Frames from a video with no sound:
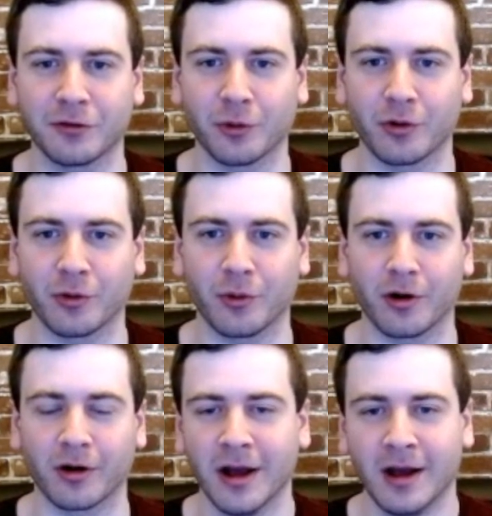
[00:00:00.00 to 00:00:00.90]

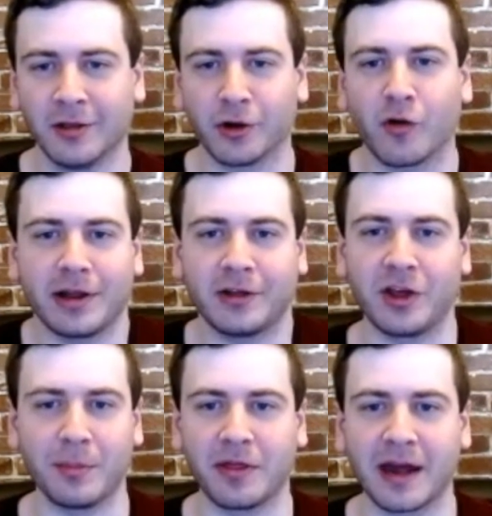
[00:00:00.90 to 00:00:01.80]
or they're already
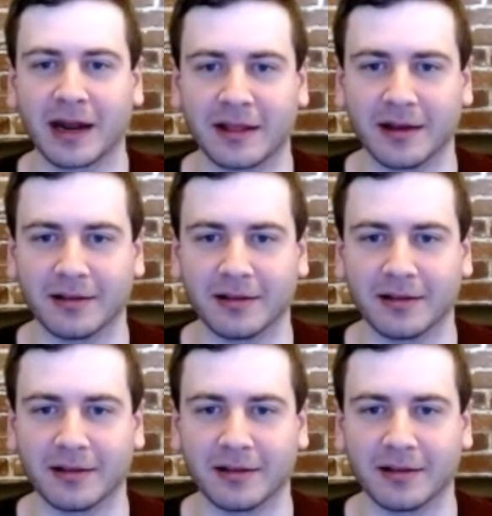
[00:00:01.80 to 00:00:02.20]
sympathetic to